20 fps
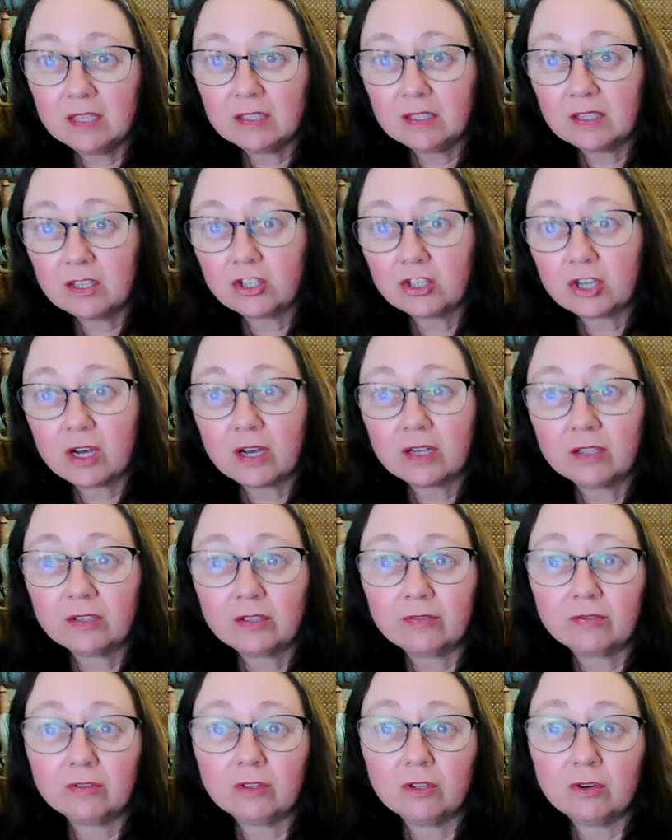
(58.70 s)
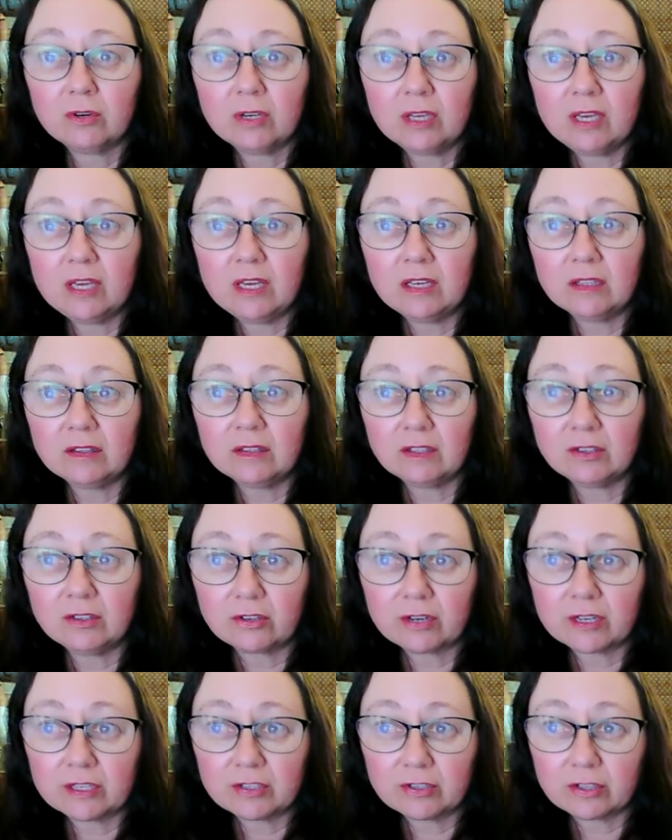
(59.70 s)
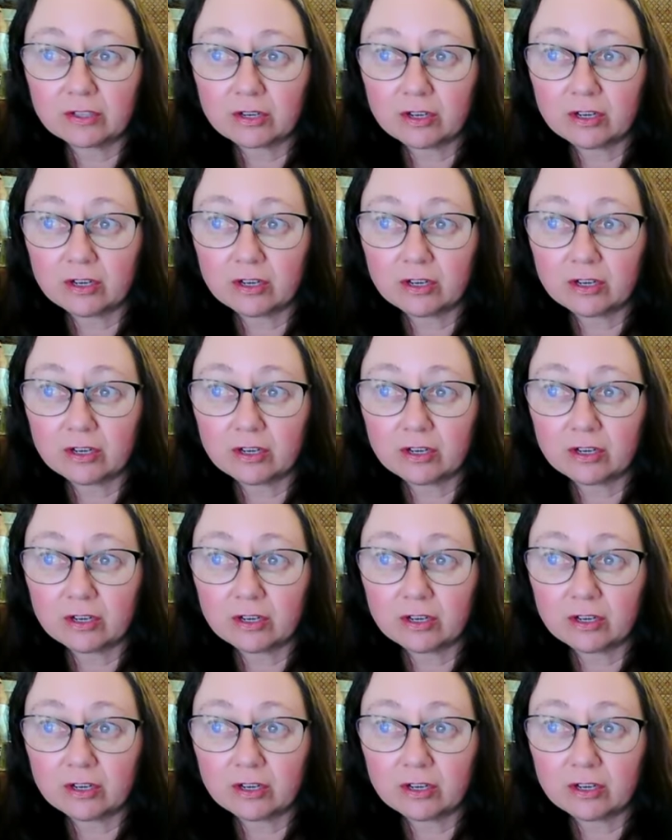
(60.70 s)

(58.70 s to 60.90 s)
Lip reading: is the child of Loki, the trickster